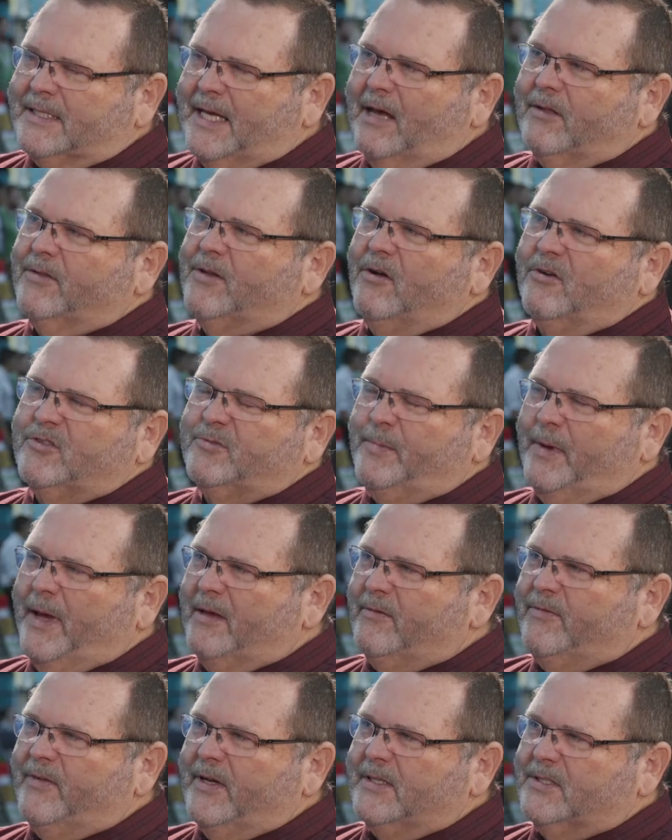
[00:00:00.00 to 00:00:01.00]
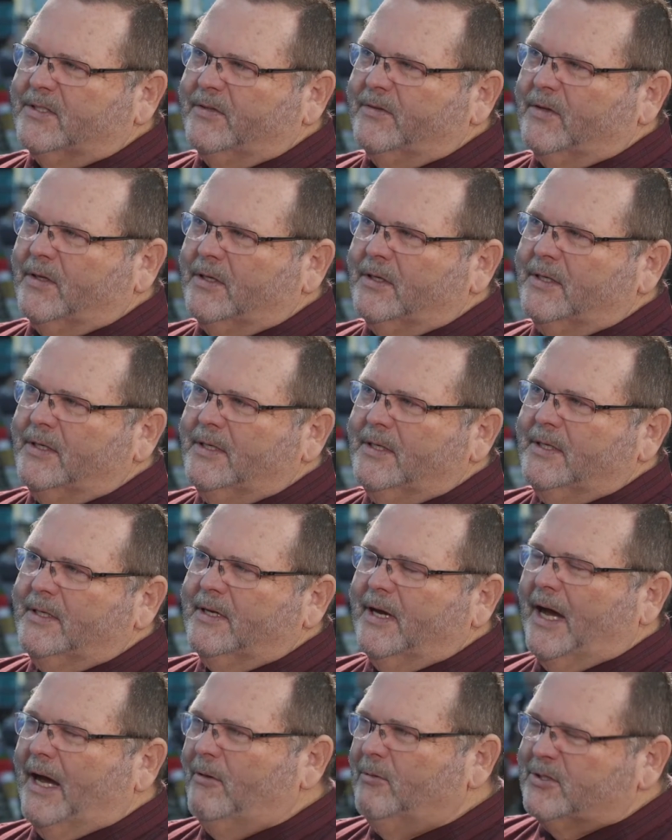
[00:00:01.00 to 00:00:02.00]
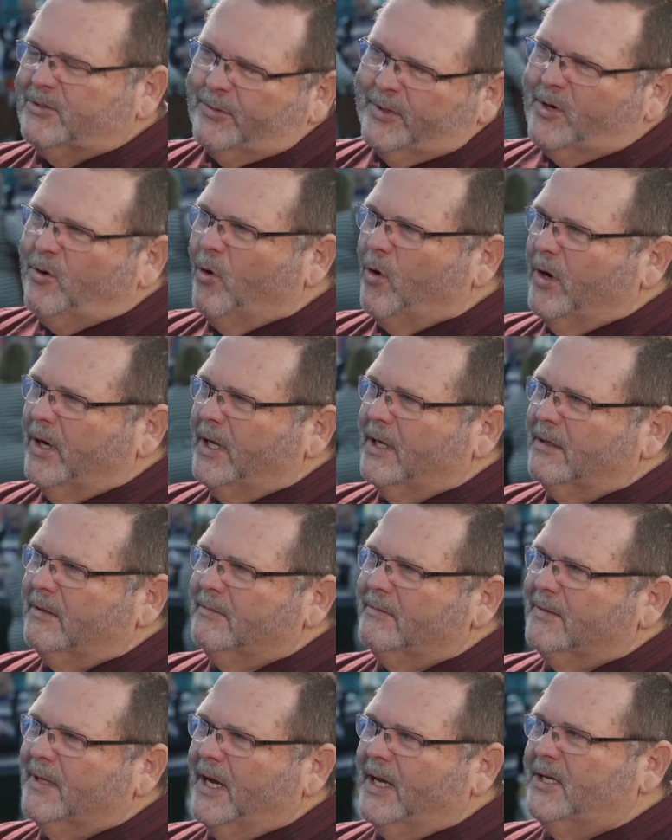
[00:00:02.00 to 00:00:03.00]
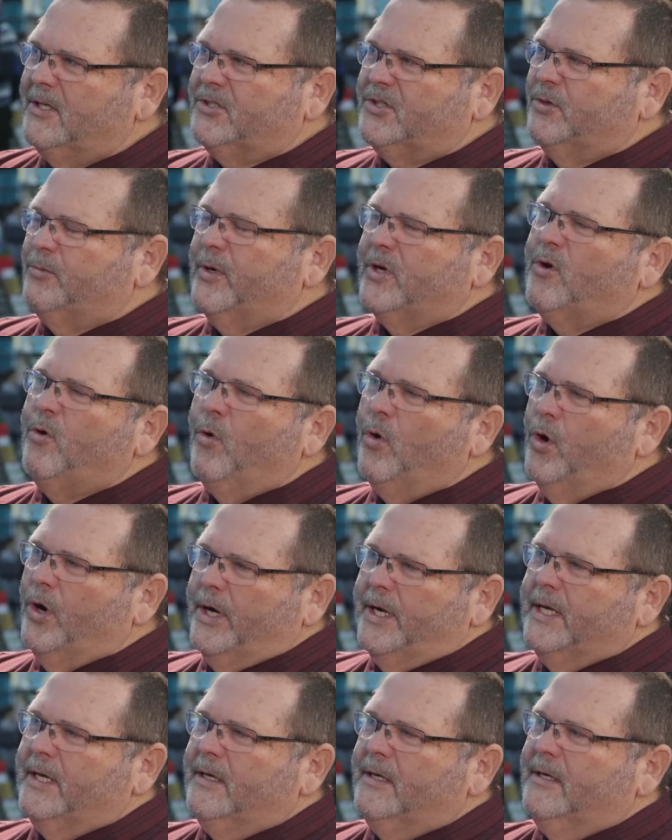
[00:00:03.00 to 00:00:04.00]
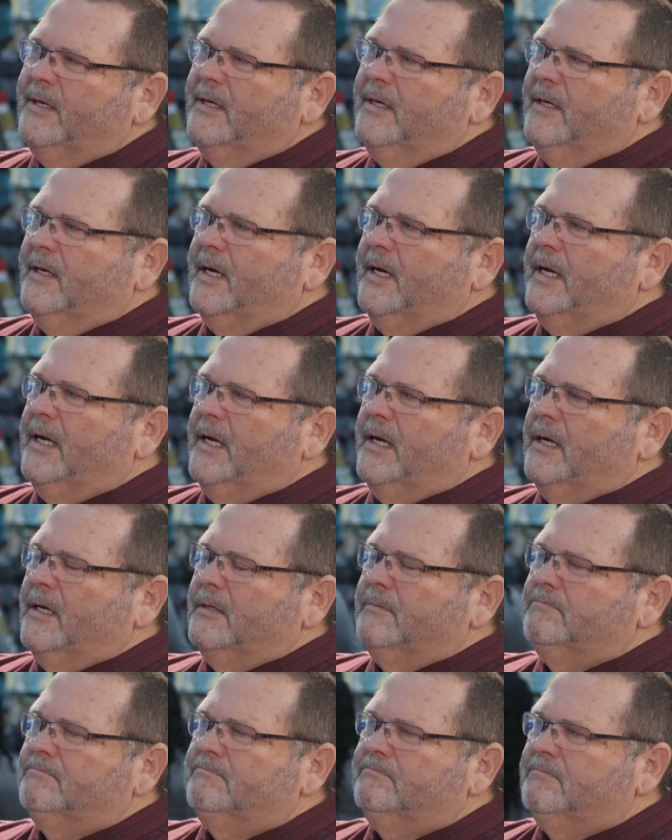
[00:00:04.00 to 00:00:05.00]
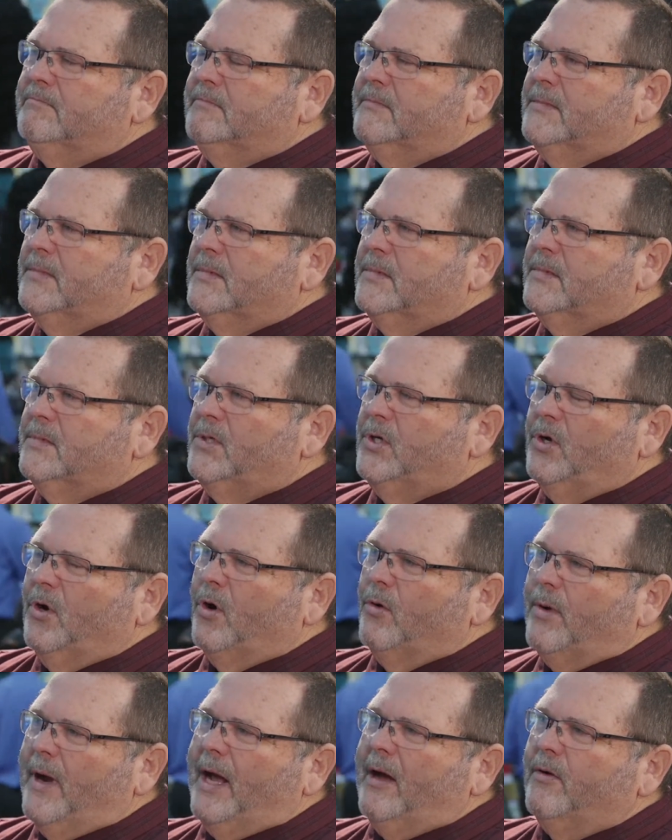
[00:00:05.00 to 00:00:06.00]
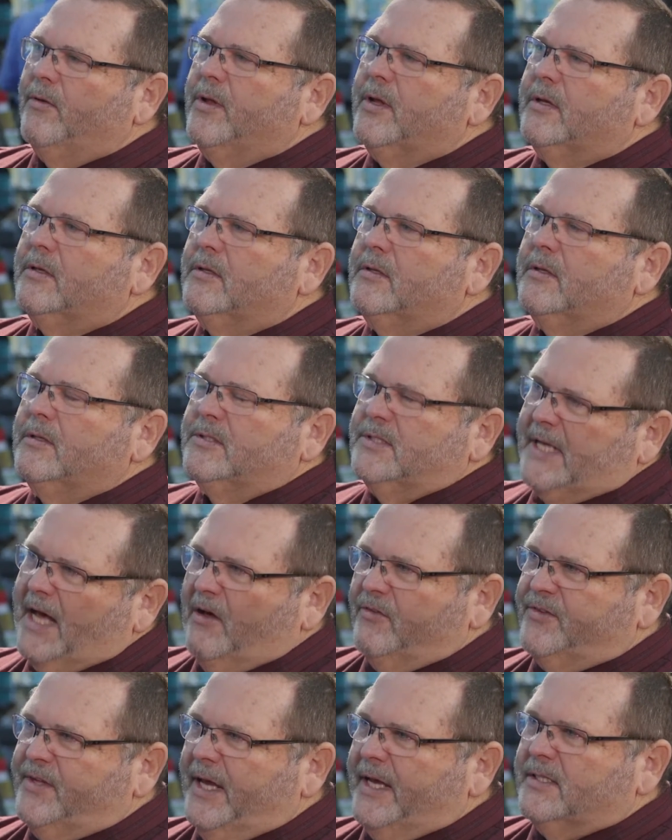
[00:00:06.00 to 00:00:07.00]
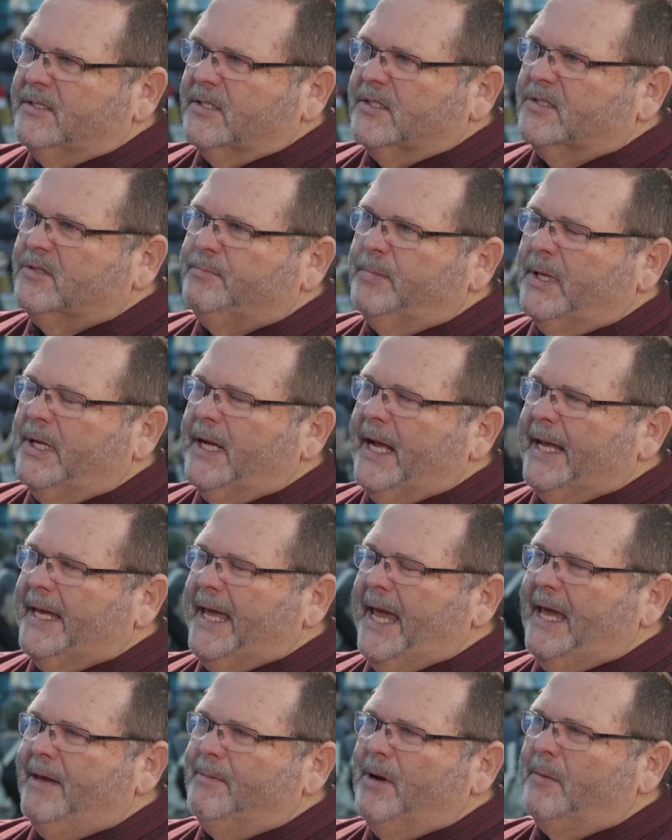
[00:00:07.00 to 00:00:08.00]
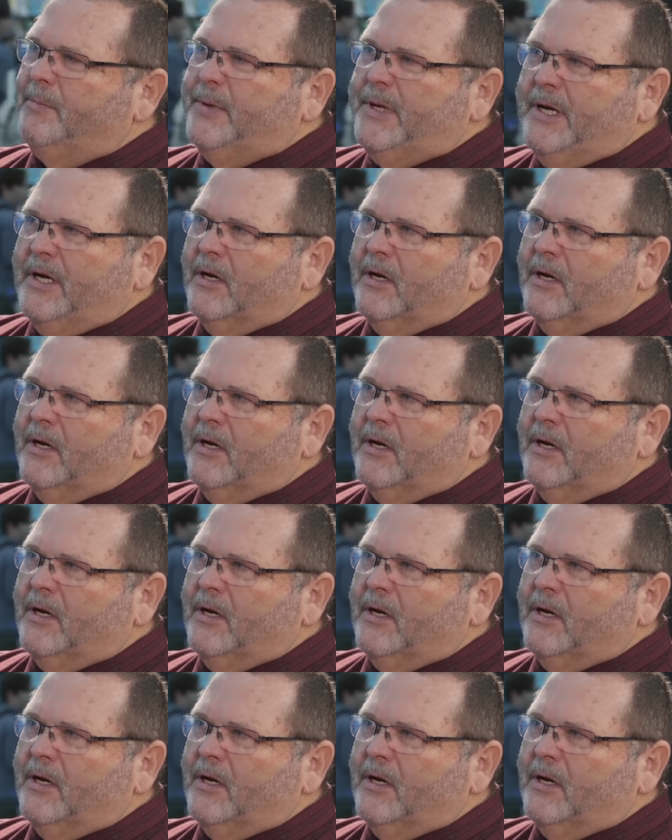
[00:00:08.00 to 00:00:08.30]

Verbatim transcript: South Coast Band Festival. I was recording. I used to record, um, you know, around South Texas. But I came up